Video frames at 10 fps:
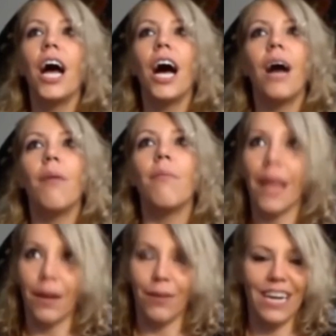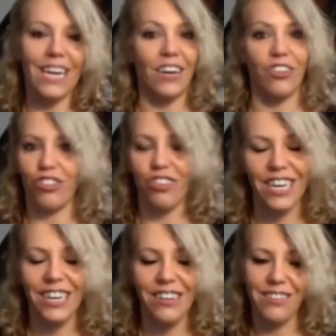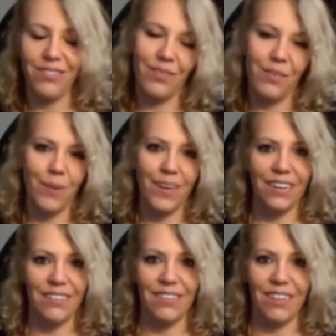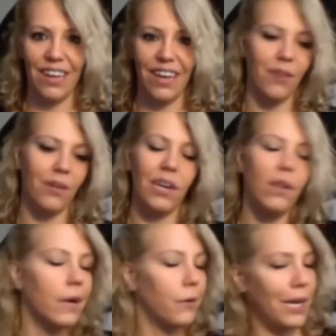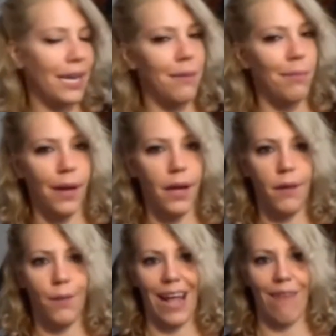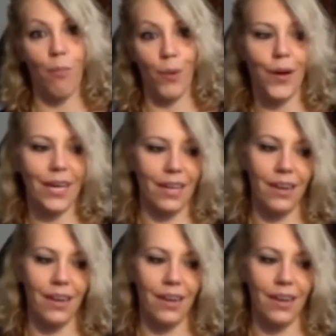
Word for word: um, like reading under trees with books. I really don't like reading, but when I have a book.